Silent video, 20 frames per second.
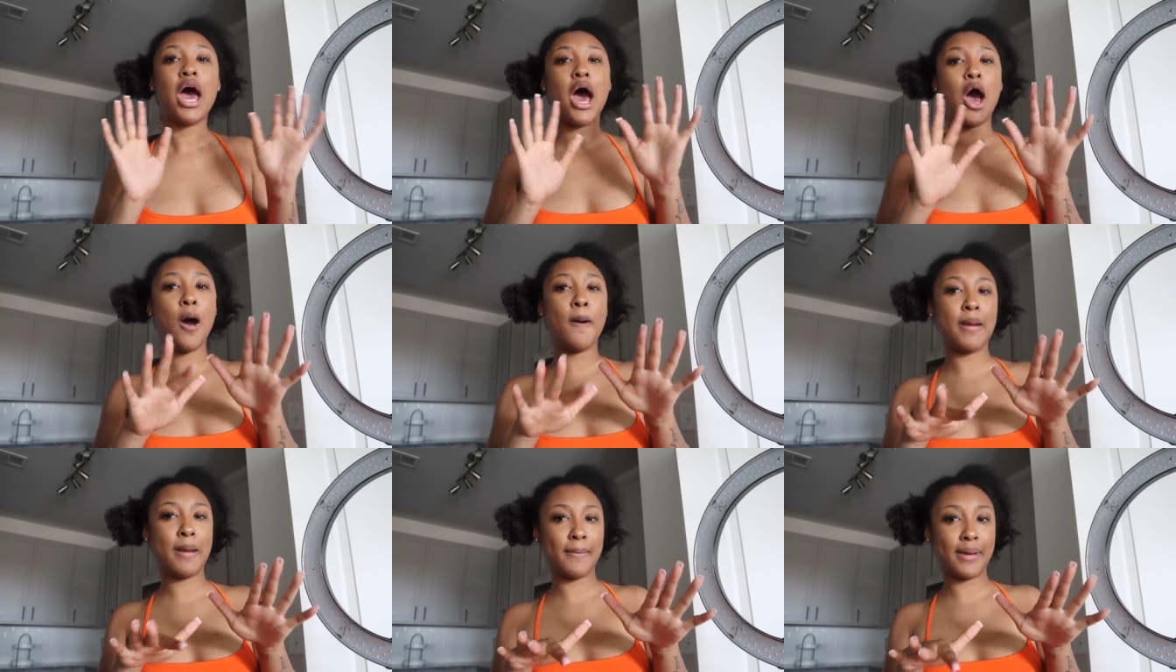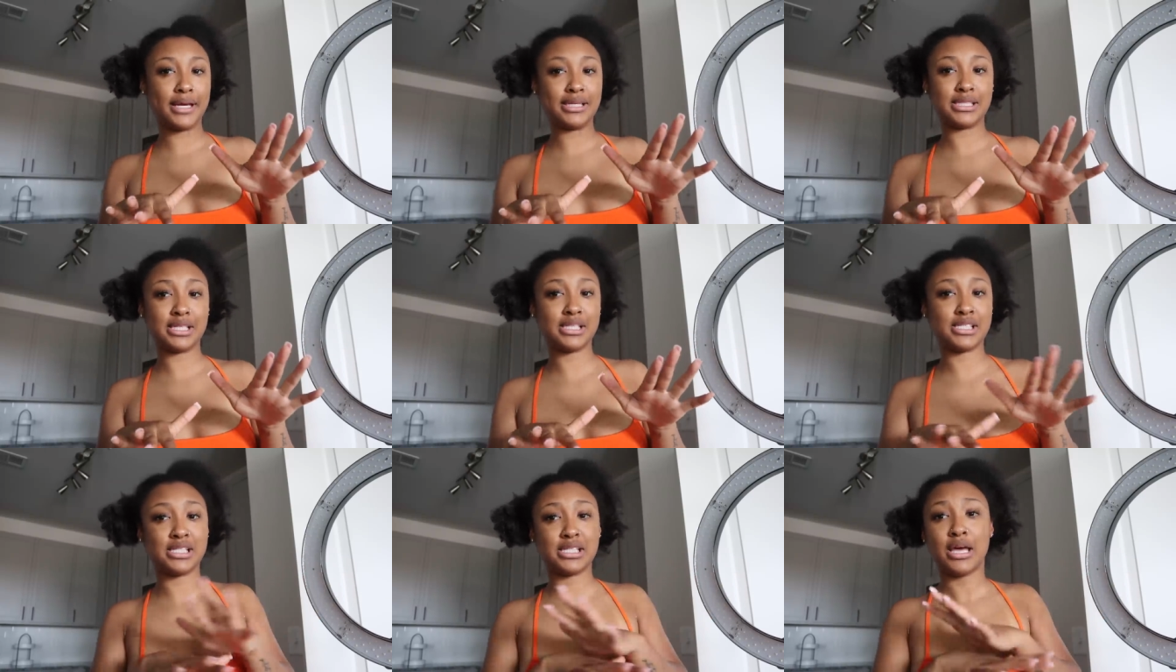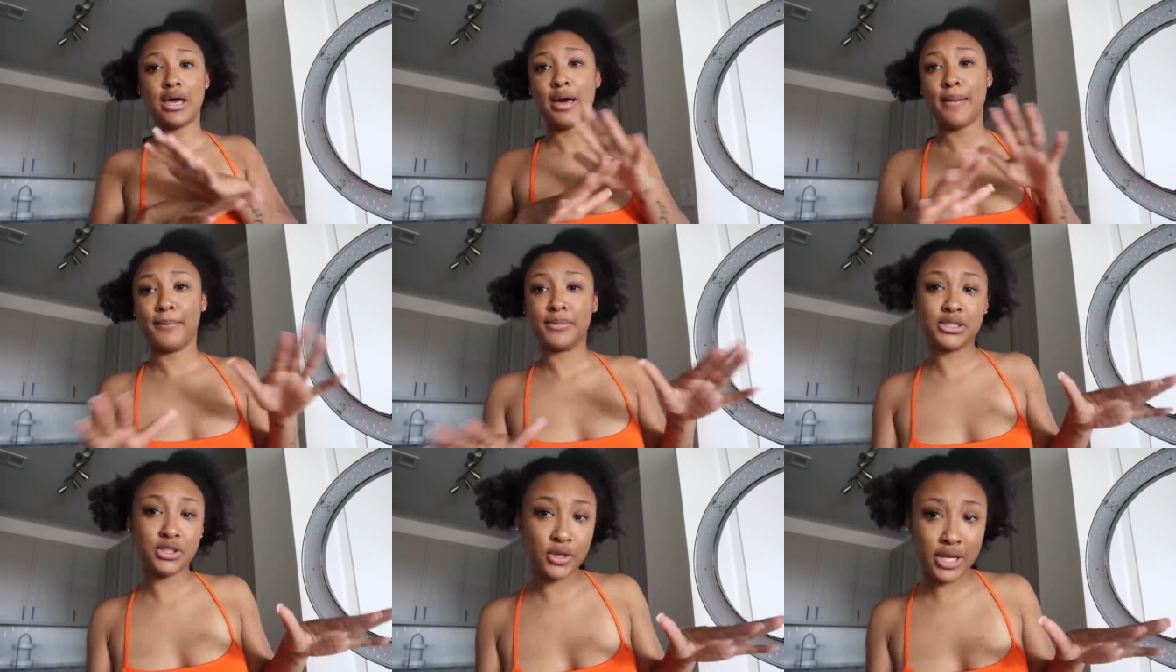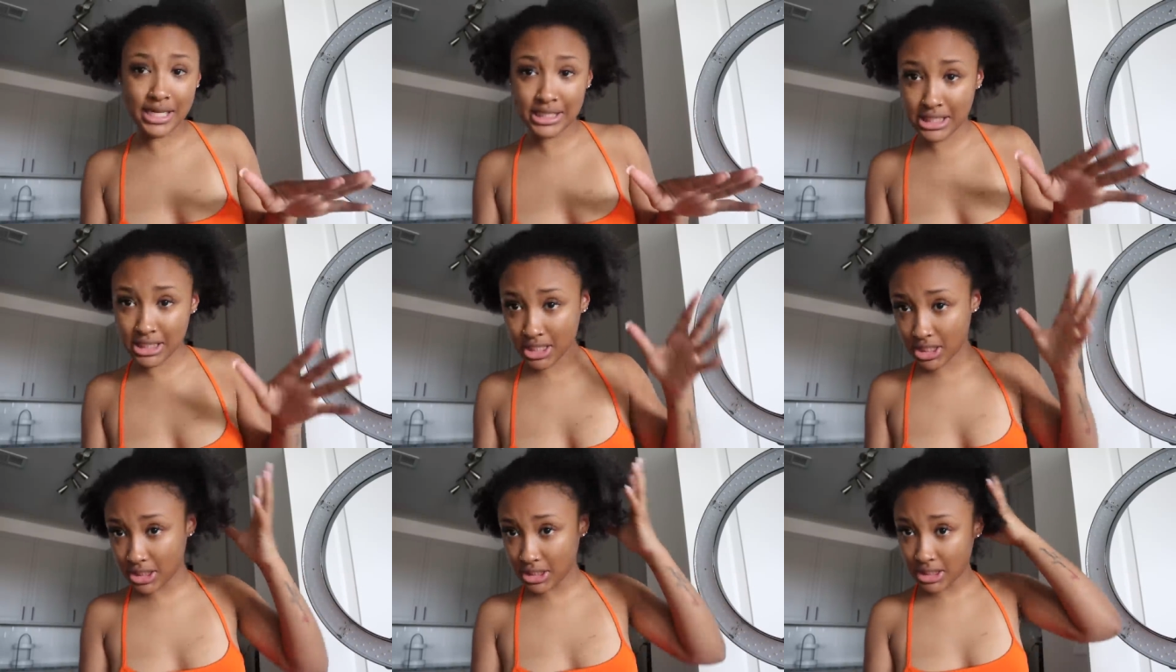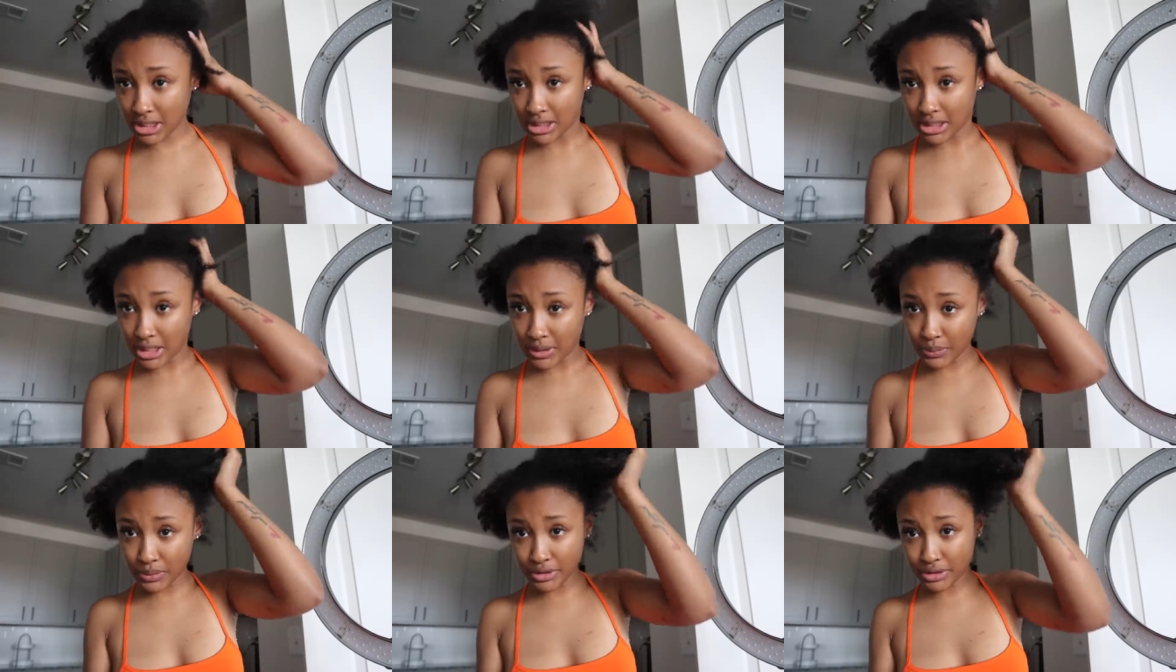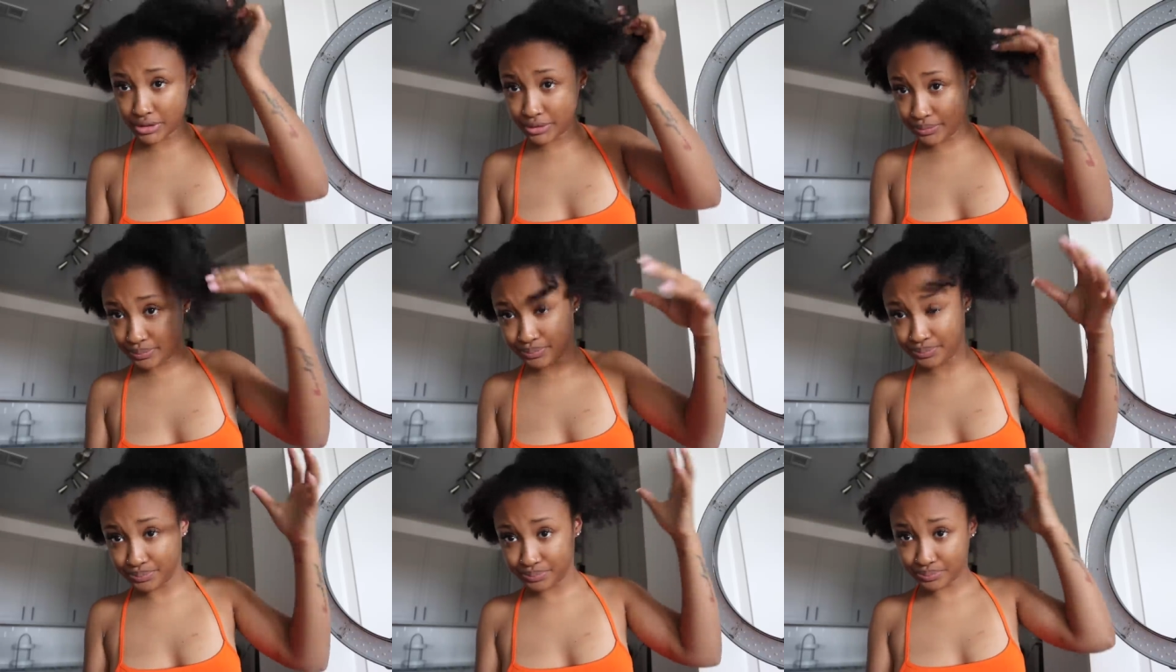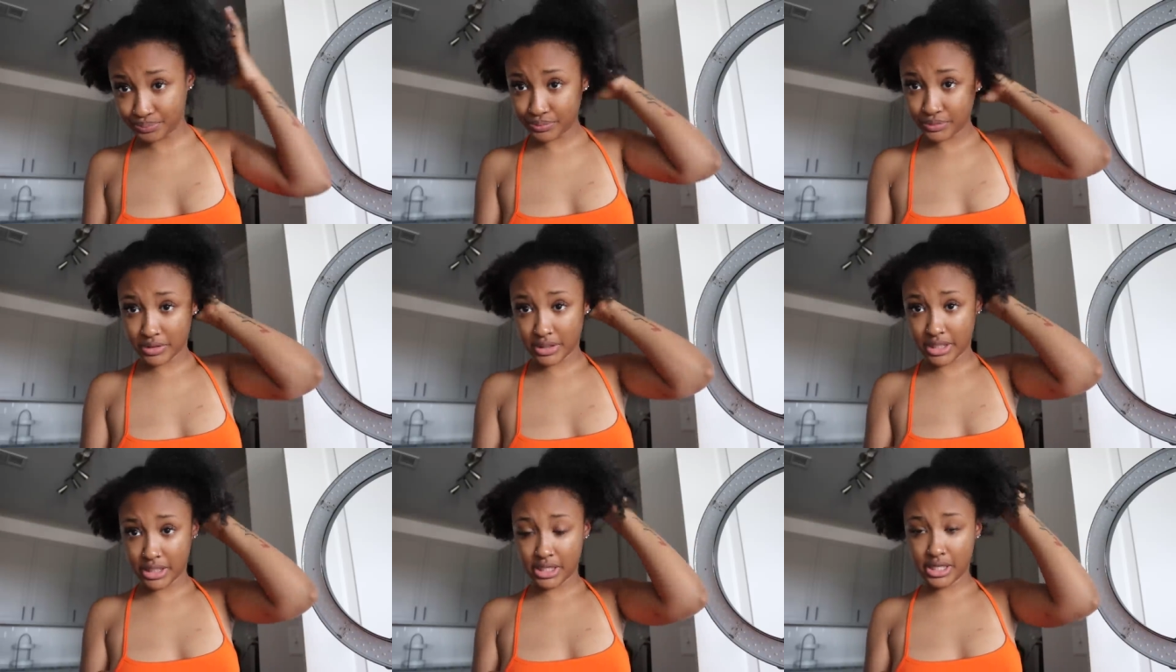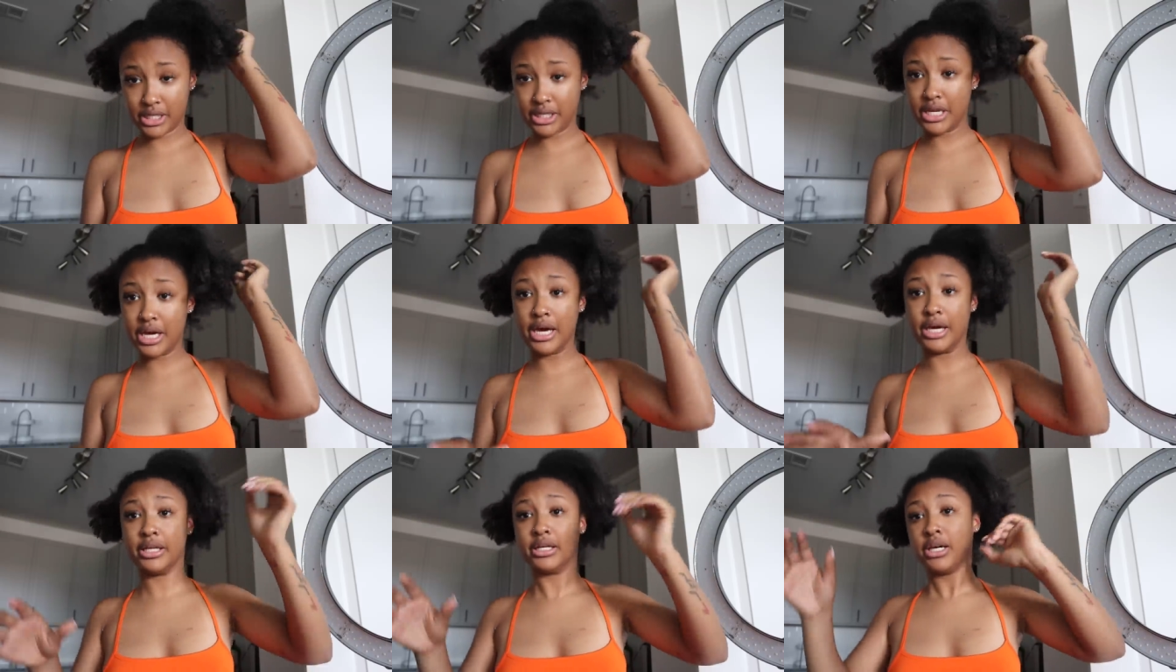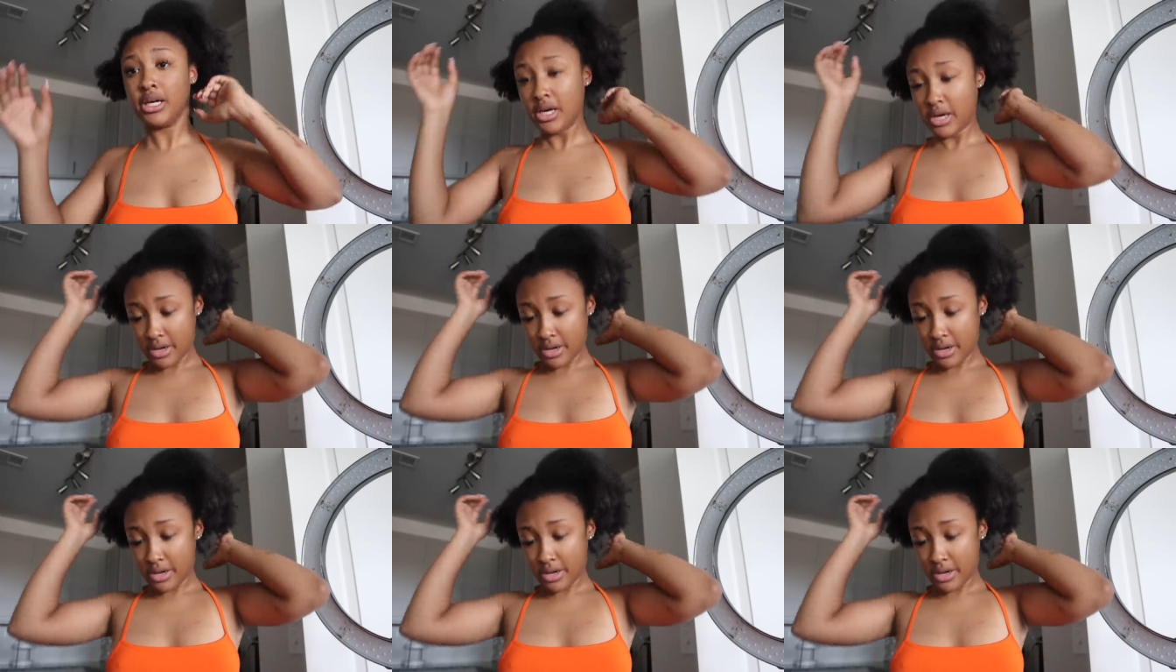I hope that makes sense. So that's another thing that I wanna get done.